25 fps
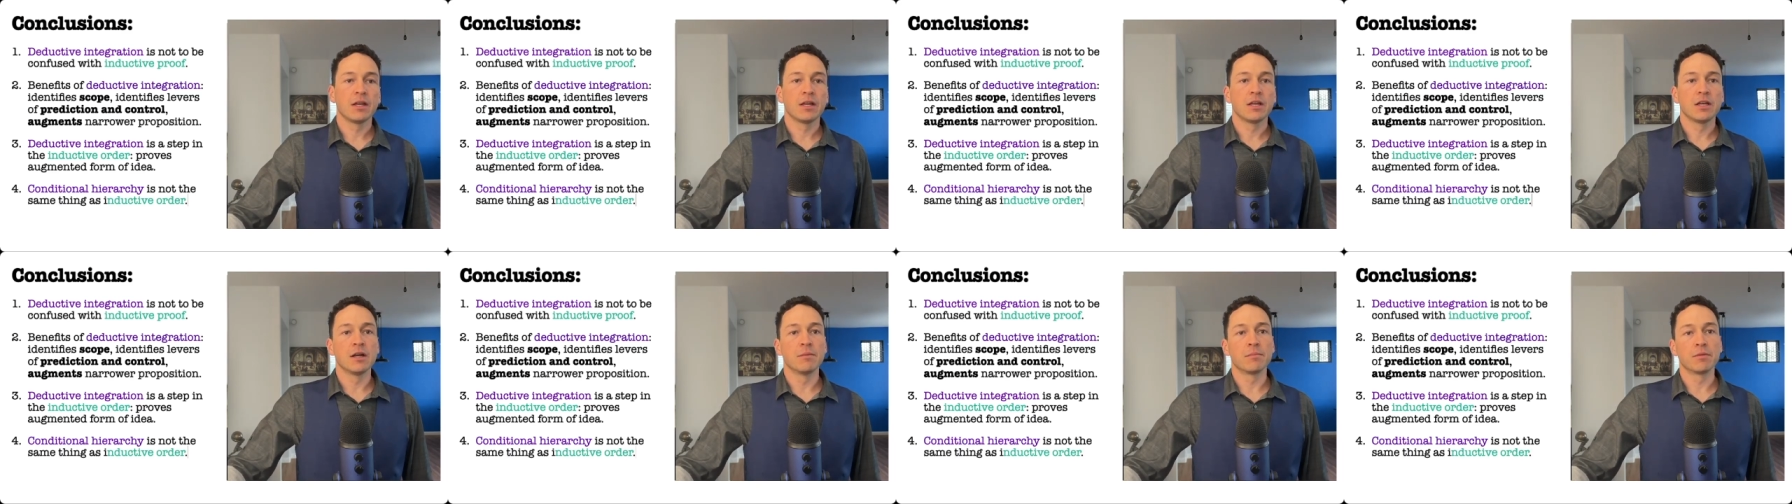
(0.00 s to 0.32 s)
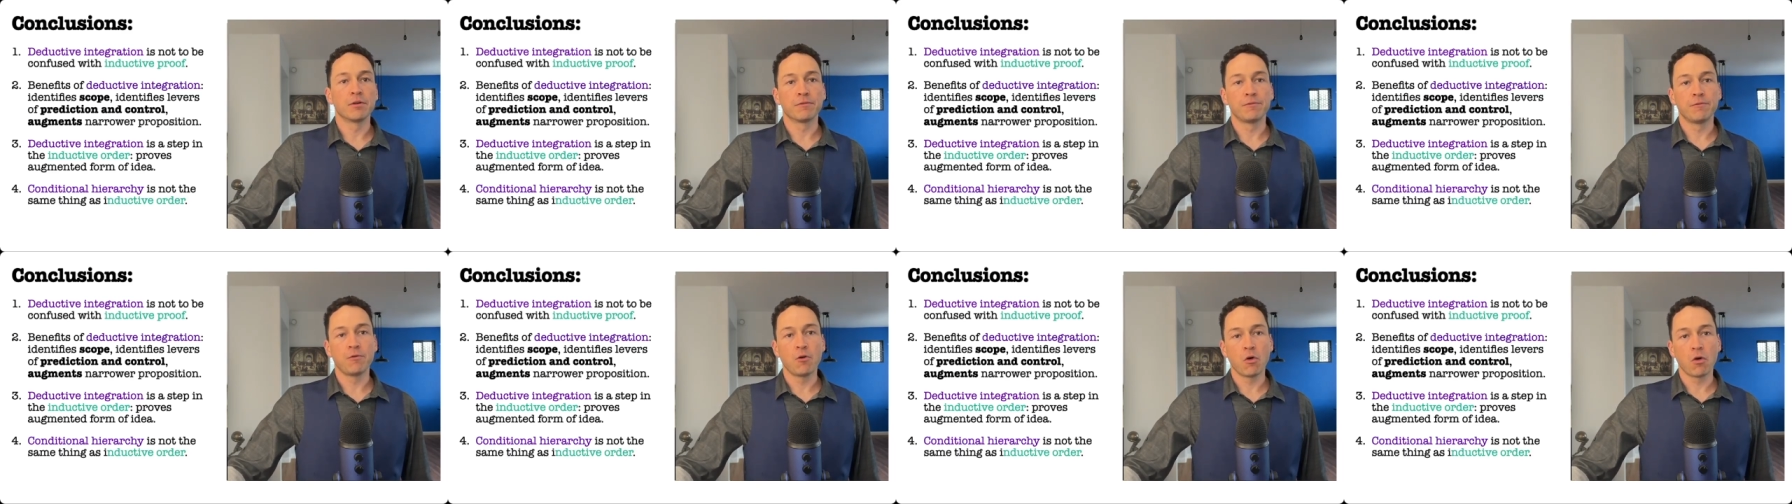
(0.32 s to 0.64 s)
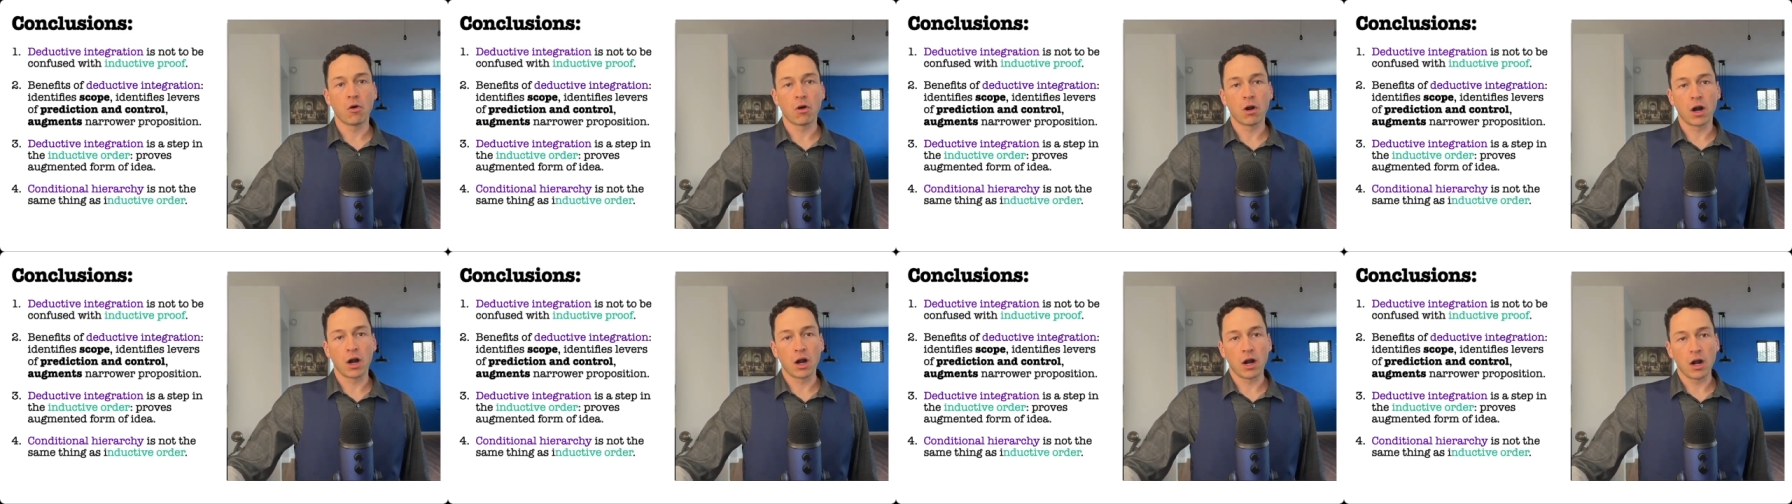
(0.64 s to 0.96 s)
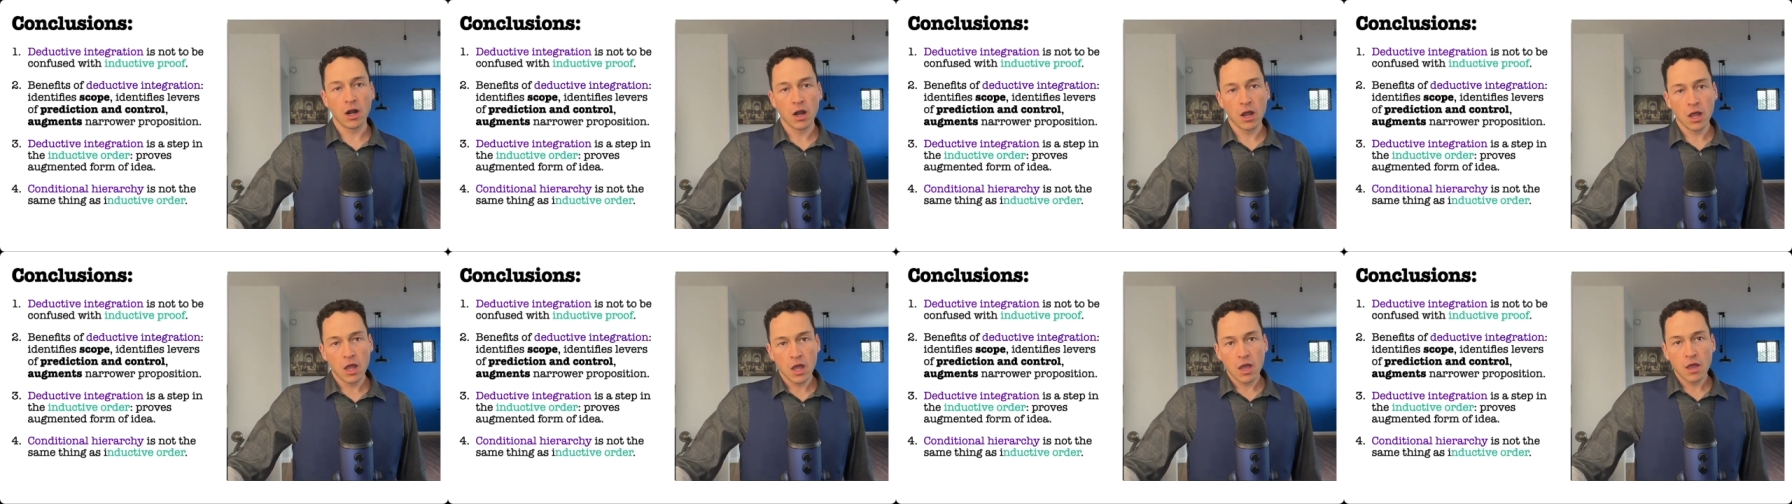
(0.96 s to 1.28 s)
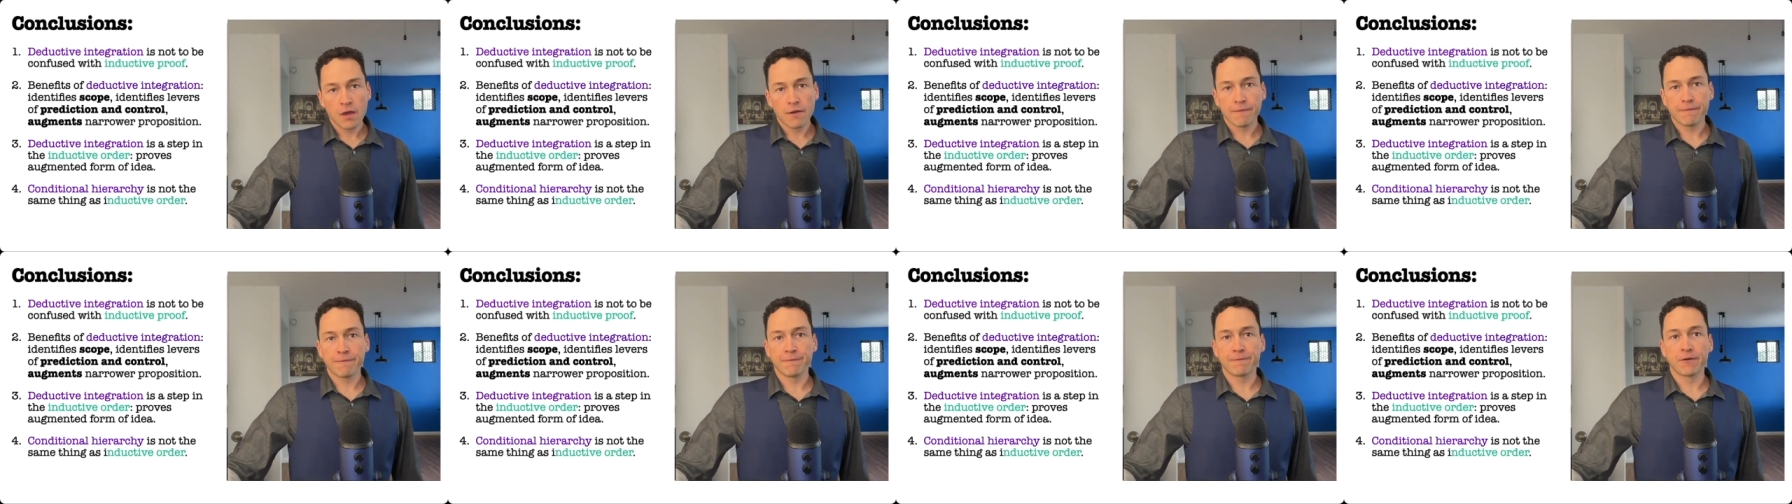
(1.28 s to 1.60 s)
Number four,
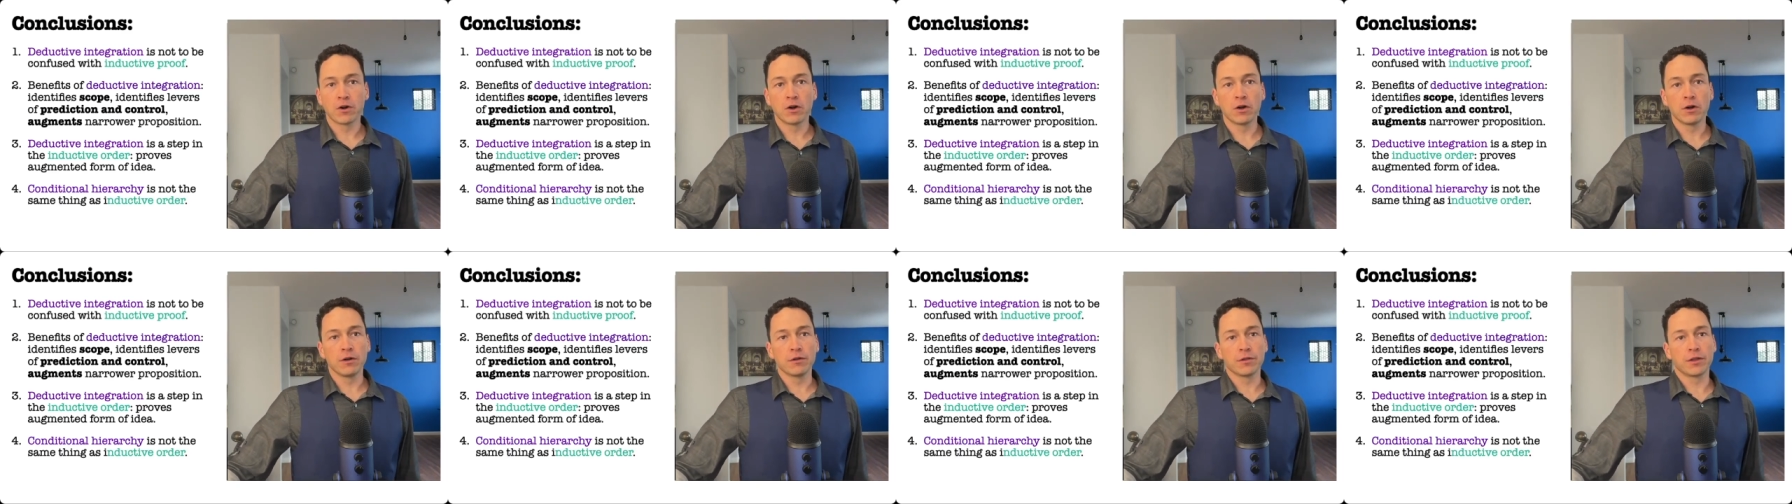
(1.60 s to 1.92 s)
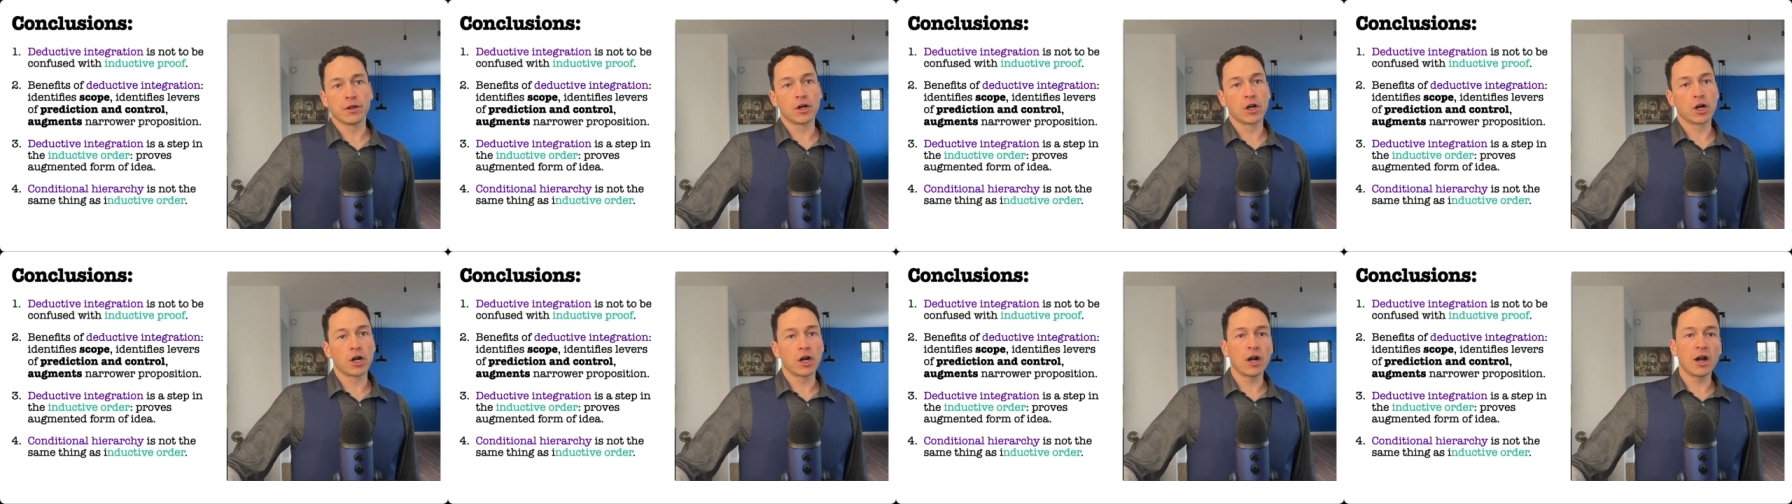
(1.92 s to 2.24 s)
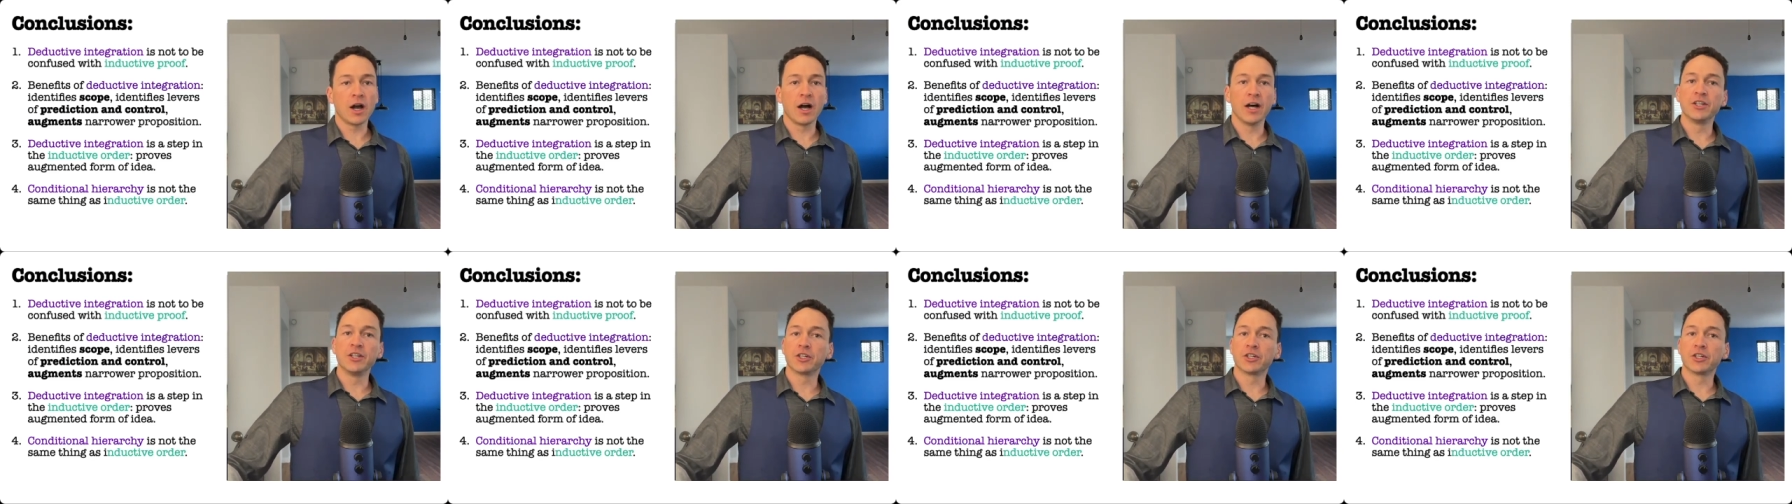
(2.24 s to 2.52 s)
Further,